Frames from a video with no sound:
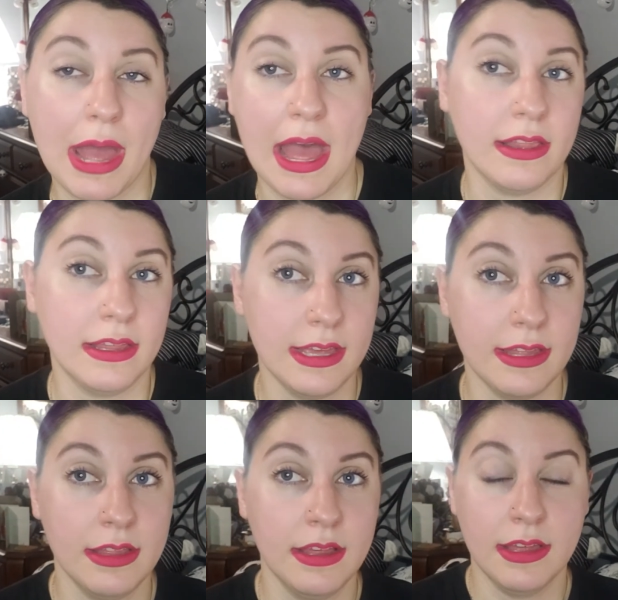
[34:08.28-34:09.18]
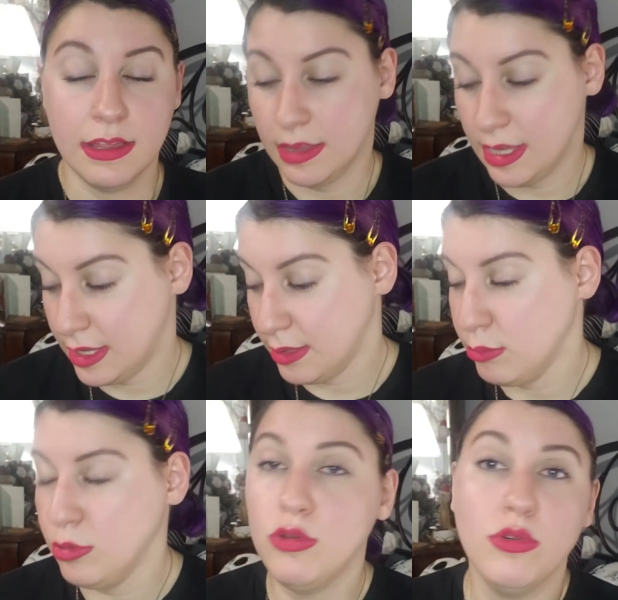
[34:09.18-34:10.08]
palette, like
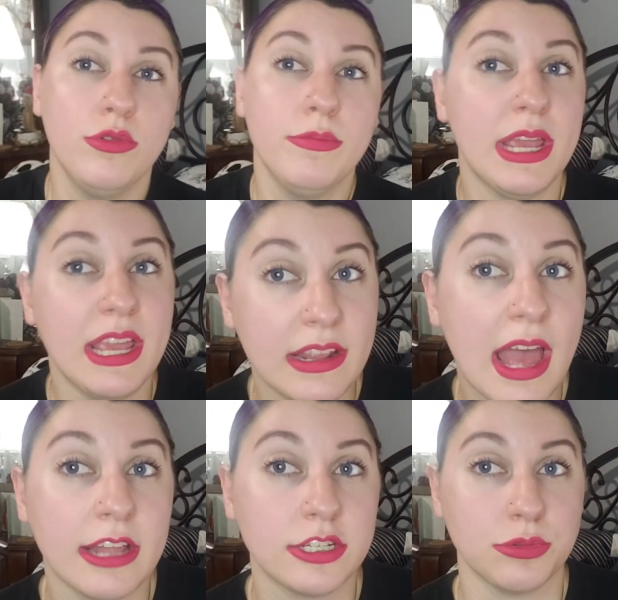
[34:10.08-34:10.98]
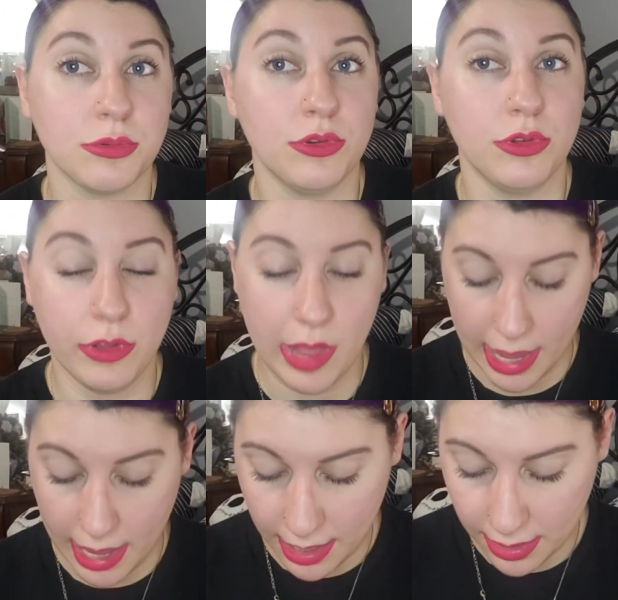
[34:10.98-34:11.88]
nude being natural
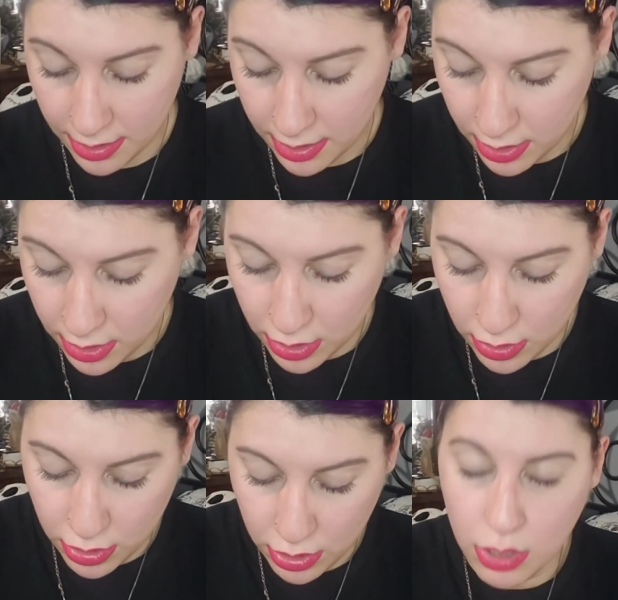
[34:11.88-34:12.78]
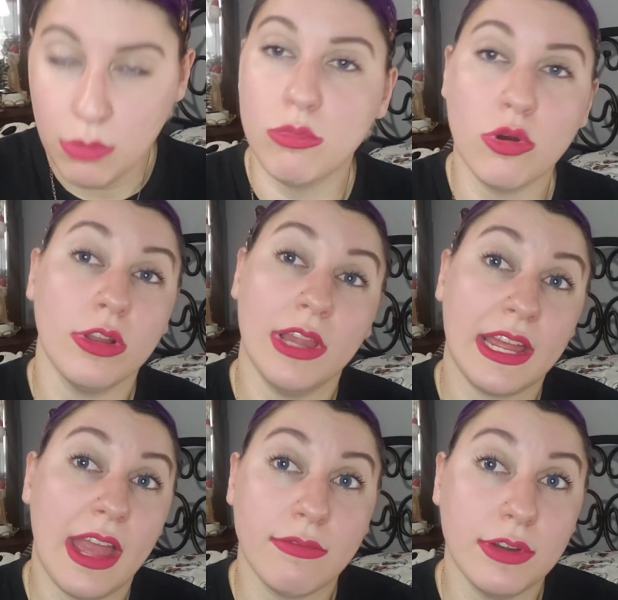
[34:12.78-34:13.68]
and more
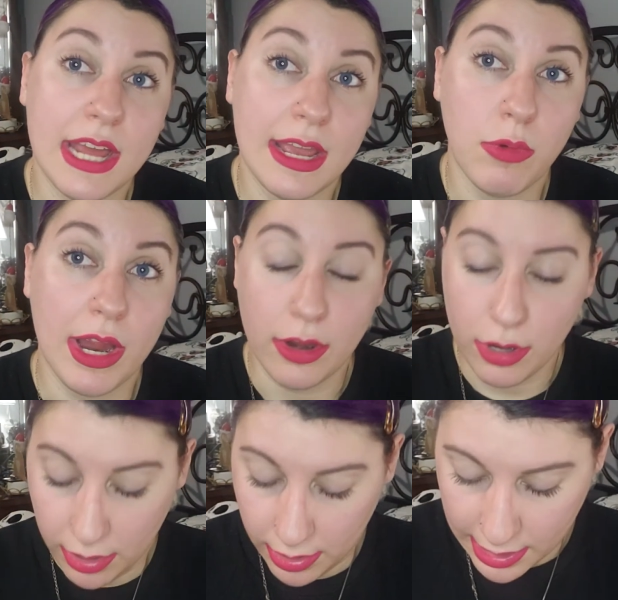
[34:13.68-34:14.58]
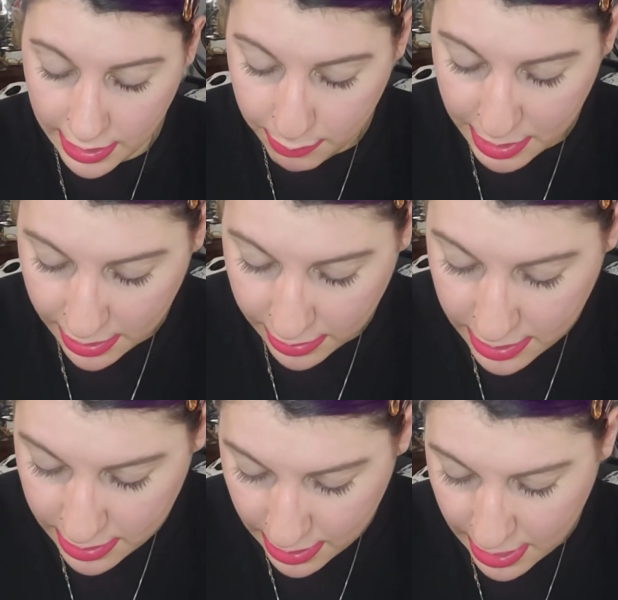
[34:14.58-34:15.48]
like everyday wear kind of
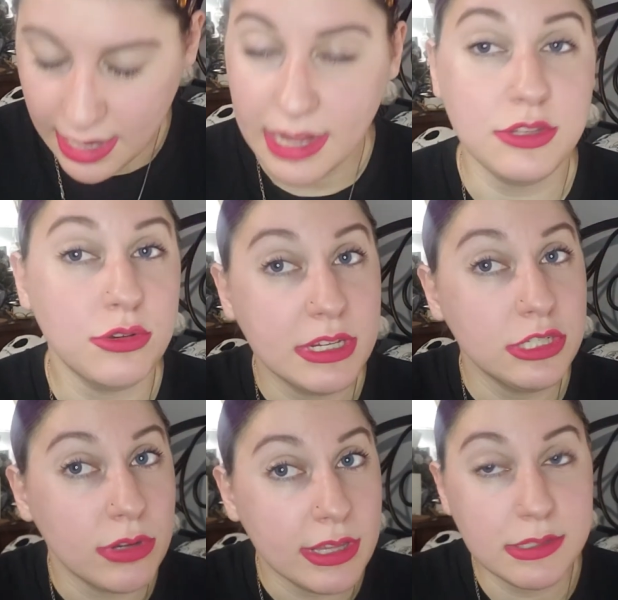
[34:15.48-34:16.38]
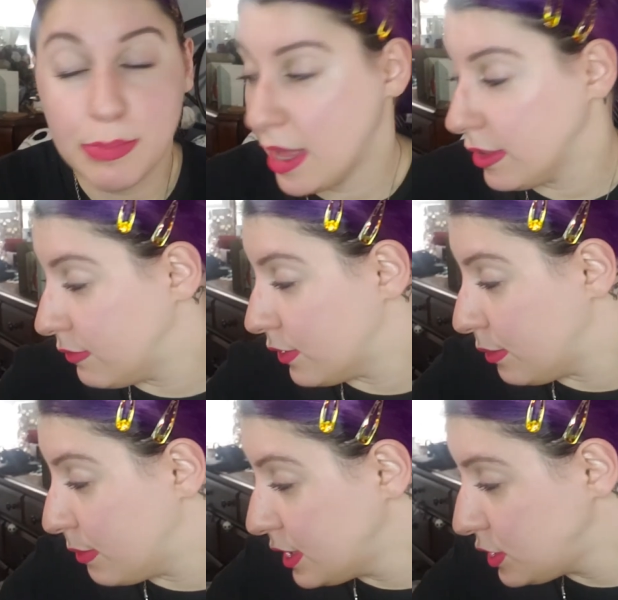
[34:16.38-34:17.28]
palette, and I do enjoy this palette
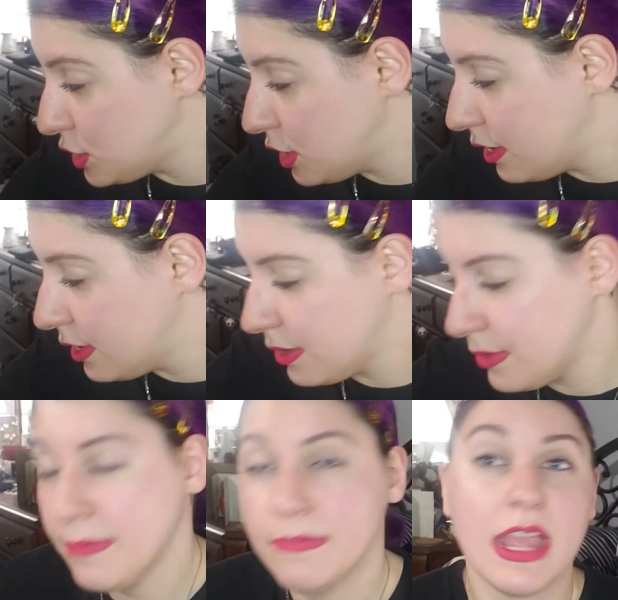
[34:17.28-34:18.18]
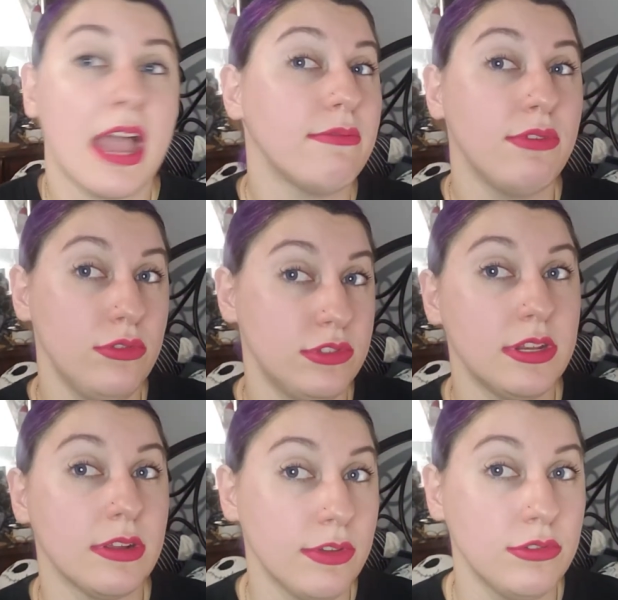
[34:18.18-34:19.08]
very much. I've used
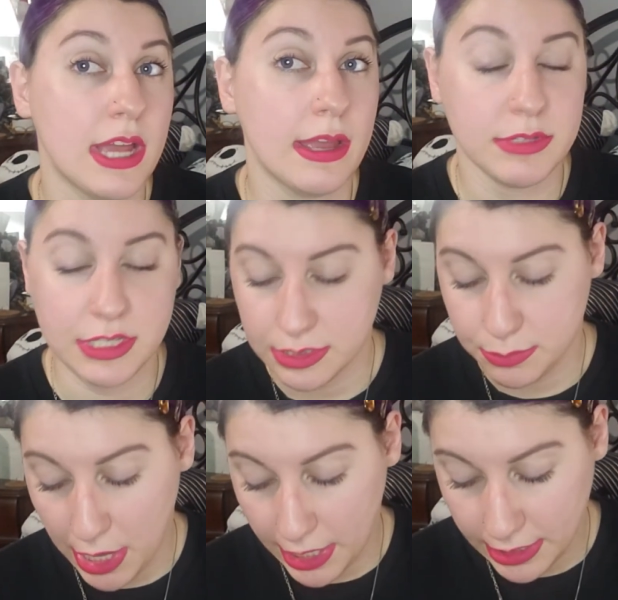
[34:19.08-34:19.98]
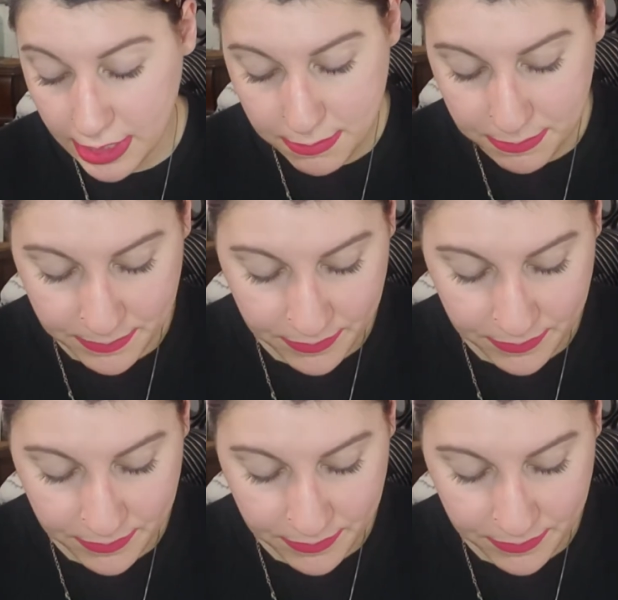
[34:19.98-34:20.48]
it a few times since buying it.